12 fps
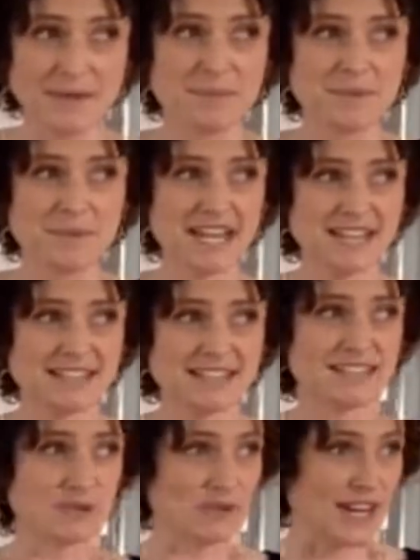Because
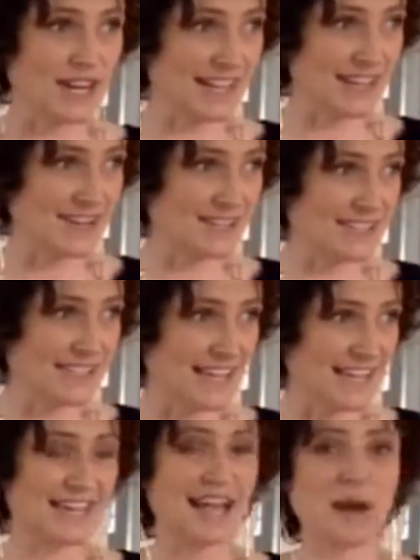it's raining
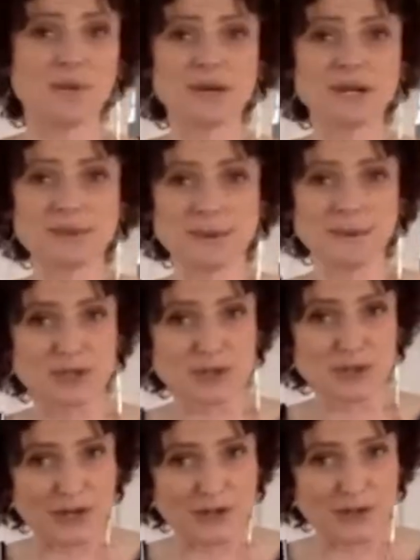outside, I wanted to be able to
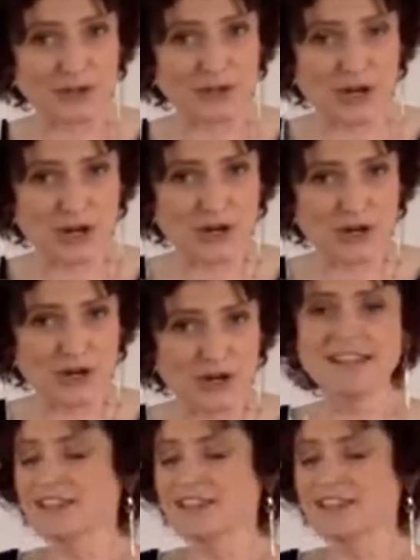do it on the show.